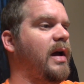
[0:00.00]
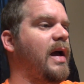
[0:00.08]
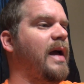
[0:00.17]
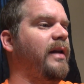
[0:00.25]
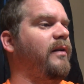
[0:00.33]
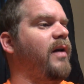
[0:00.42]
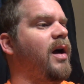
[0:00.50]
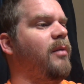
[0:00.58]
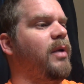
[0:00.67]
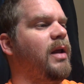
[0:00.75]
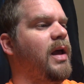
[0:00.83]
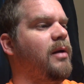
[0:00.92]
I had
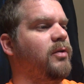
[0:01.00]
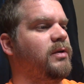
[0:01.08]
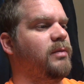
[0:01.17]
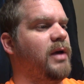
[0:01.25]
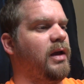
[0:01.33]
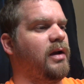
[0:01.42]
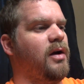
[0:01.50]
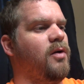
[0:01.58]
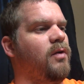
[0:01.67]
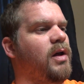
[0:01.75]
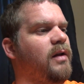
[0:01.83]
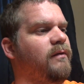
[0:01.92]
not been able to make a
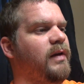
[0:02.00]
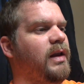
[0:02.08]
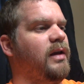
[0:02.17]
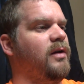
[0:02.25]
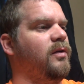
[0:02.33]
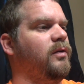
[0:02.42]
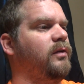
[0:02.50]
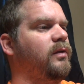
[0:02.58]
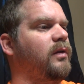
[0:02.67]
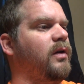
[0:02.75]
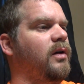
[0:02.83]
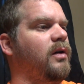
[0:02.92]
whole lot of
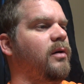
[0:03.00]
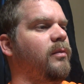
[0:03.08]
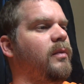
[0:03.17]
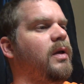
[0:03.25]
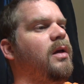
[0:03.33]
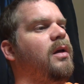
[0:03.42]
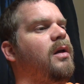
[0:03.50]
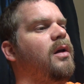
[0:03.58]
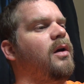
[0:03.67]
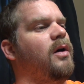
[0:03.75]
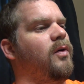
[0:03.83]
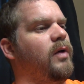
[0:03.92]
videos
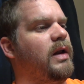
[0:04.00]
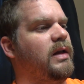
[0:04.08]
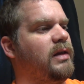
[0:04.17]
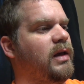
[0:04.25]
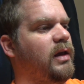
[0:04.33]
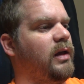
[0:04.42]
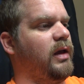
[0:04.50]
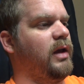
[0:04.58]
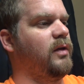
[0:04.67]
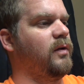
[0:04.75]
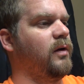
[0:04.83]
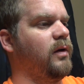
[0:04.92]
on anything
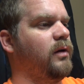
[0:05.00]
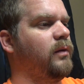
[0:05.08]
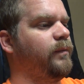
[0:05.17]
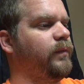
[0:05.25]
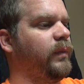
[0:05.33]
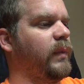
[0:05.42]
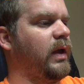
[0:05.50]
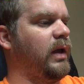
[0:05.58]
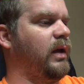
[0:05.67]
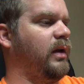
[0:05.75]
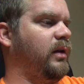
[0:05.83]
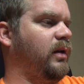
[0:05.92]
either,
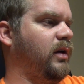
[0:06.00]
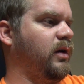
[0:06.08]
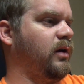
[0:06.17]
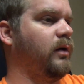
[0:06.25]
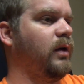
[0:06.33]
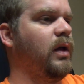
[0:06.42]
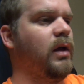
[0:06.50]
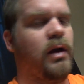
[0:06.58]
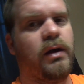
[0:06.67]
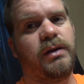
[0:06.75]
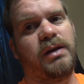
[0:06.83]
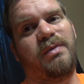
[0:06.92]
and
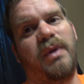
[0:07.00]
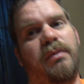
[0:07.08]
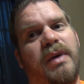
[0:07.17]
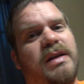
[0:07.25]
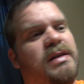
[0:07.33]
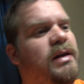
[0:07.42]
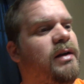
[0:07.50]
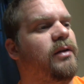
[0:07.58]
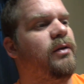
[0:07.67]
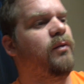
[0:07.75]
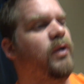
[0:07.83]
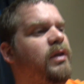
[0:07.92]
just been
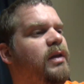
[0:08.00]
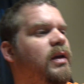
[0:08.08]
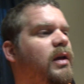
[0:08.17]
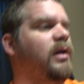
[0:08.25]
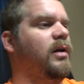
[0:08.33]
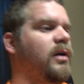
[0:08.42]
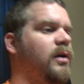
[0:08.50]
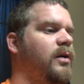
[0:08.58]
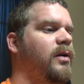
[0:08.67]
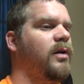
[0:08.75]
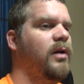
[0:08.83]
busy with the